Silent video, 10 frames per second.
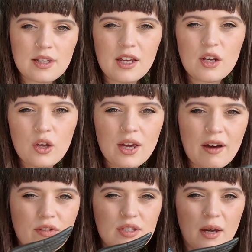like, you know, you
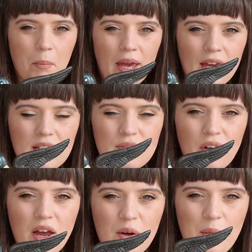have those like pigs
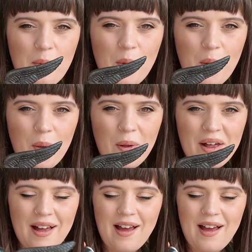flying on the wall